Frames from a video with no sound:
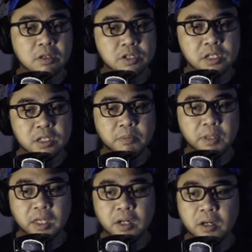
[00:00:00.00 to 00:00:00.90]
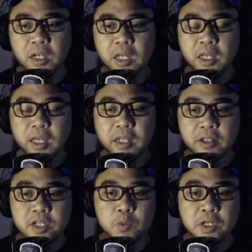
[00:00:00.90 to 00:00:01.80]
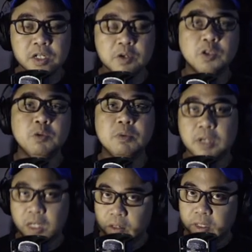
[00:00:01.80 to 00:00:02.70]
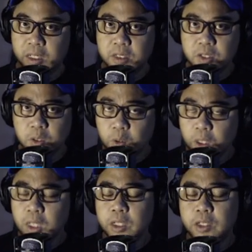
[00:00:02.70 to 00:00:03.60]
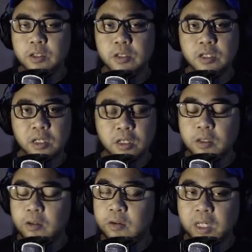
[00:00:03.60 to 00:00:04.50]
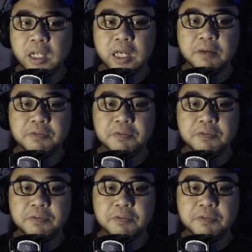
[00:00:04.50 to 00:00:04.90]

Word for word: just a beginner. And this one is going to be Marguerite. So you really have